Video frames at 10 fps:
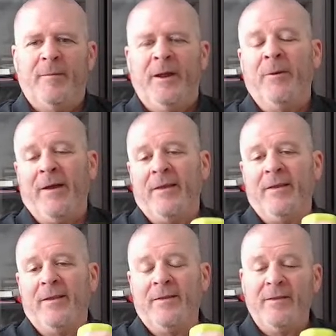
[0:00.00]
Anyway,
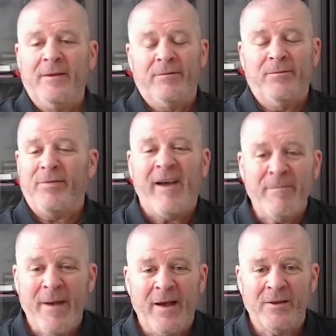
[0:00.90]

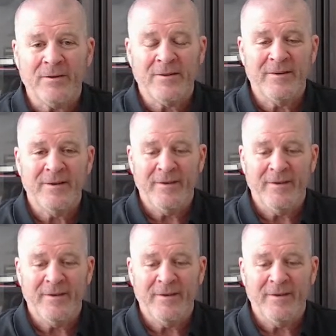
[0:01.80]
5 pounds,